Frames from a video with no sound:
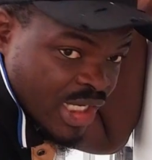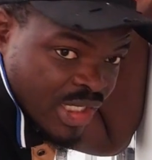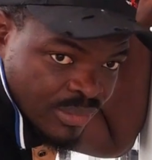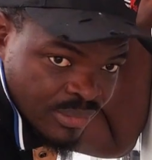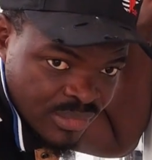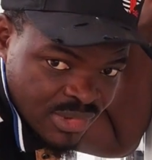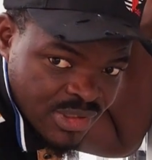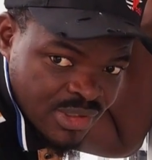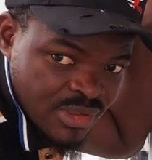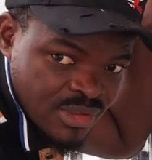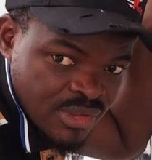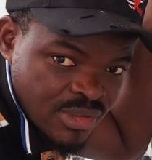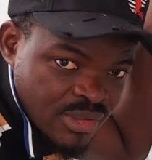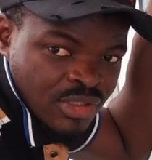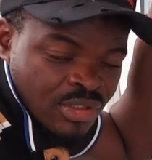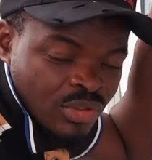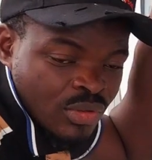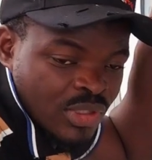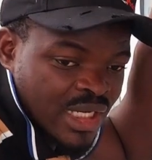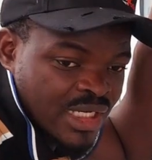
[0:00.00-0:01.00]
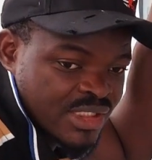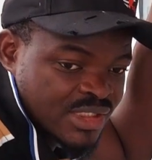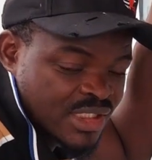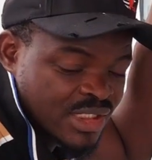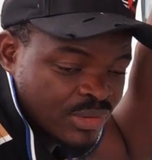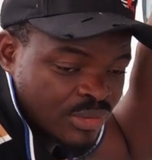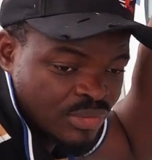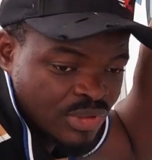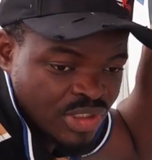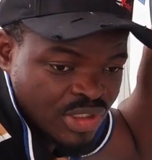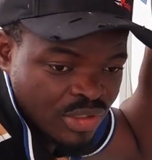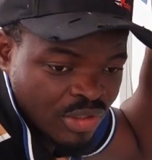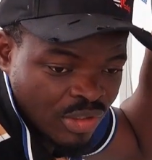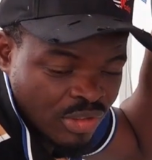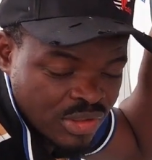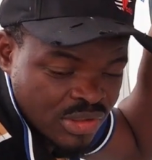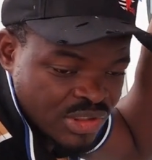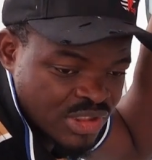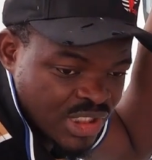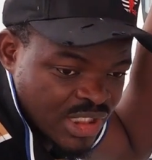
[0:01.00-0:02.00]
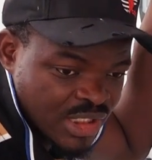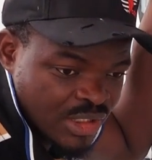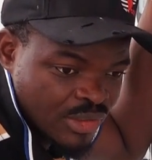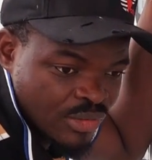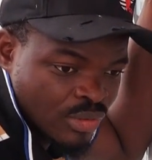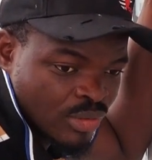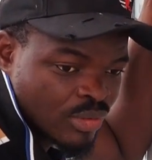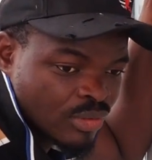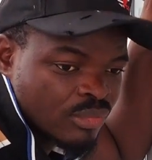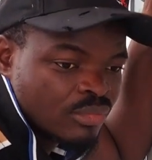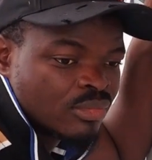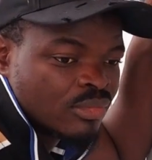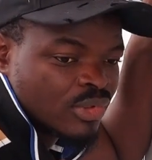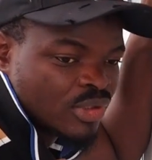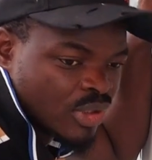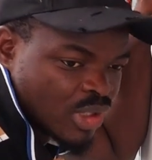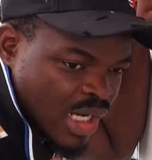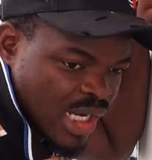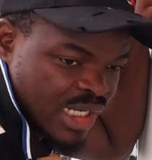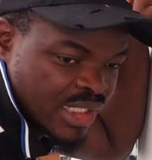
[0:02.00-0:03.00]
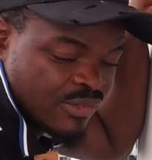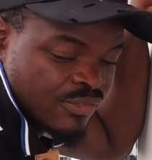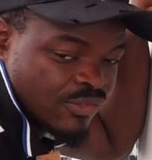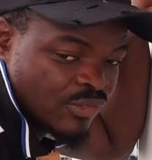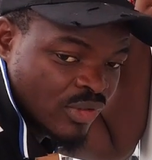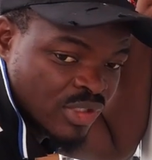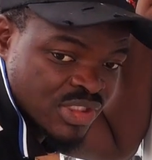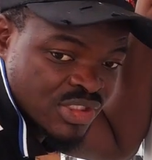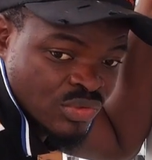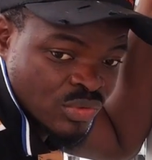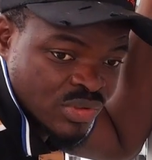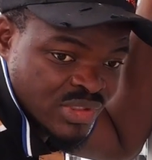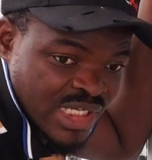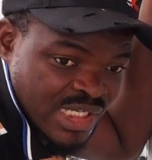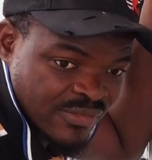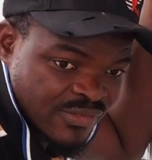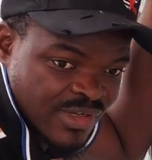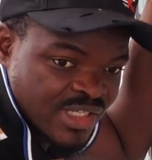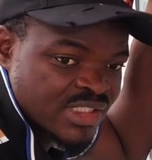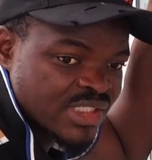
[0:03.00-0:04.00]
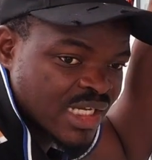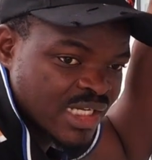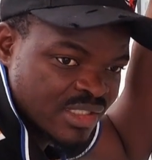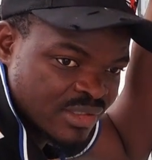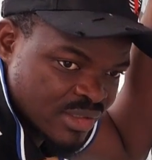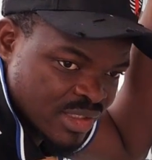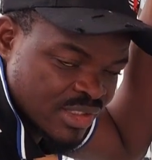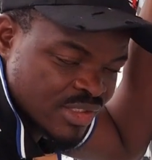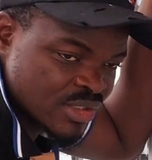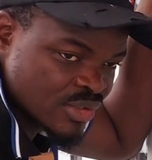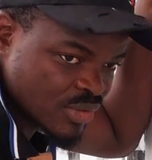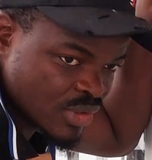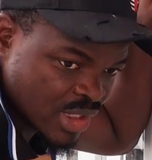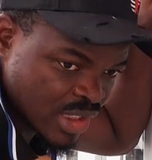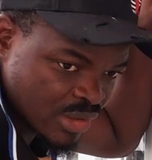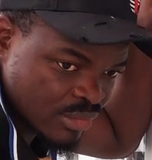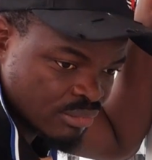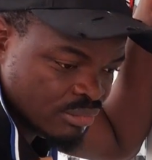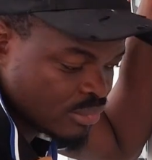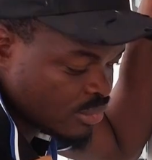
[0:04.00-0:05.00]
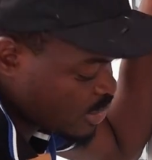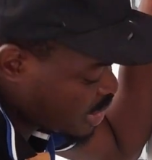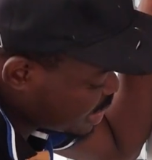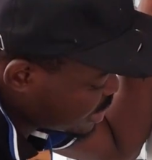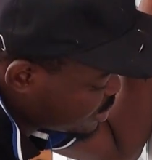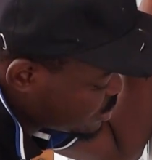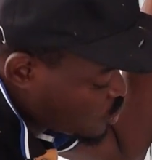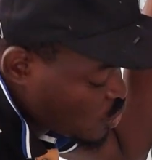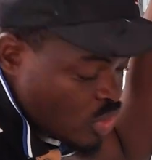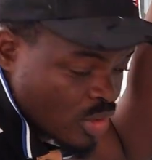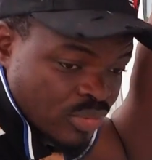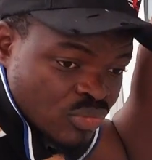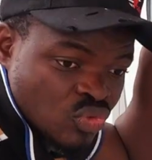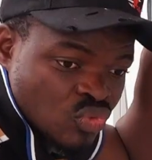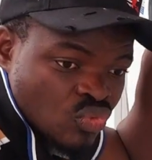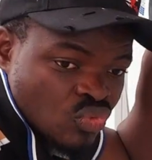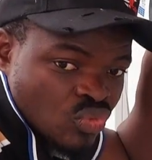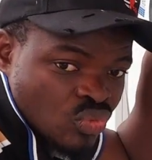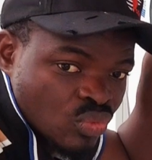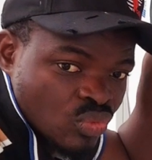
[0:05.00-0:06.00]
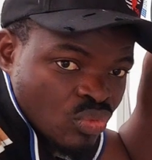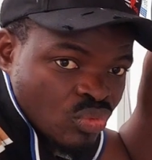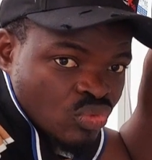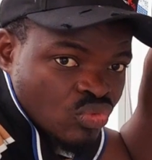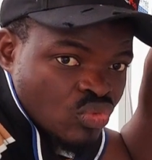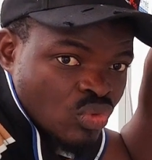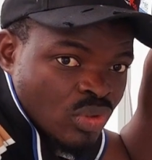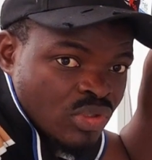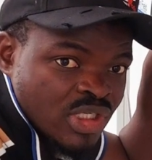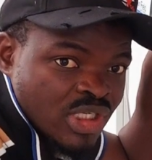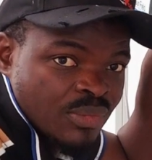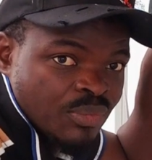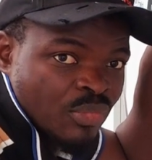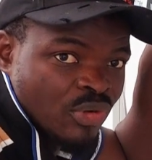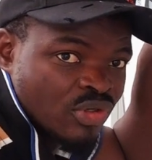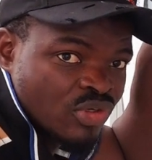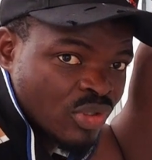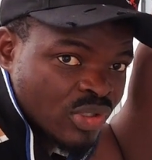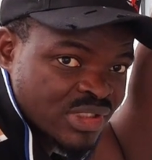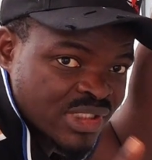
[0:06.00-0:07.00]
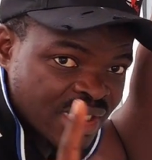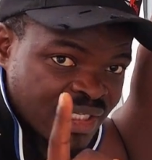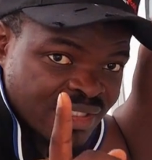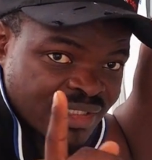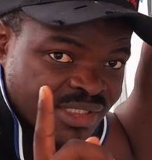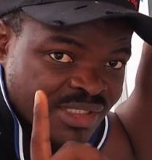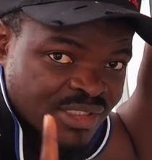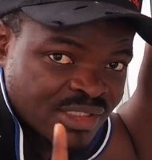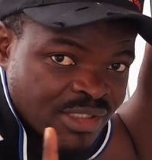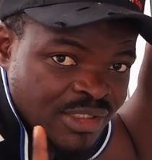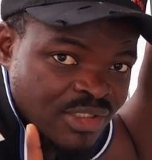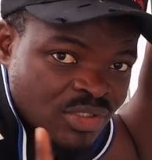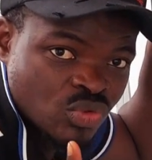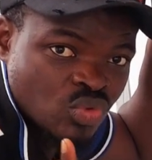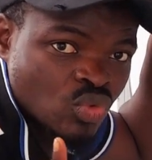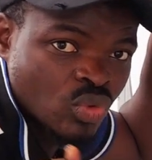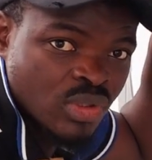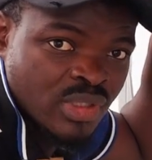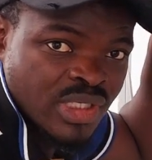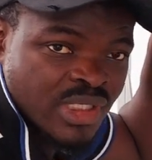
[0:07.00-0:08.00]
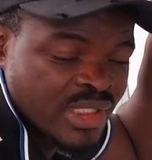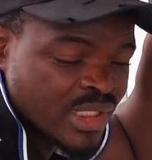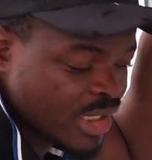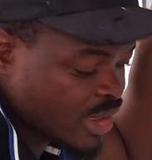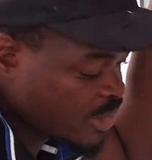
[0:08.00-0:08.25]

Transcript: amps. You can stay within 100 or... And if you want to charge faster, yes, you can. Let's go up to 200, but don't exceed 200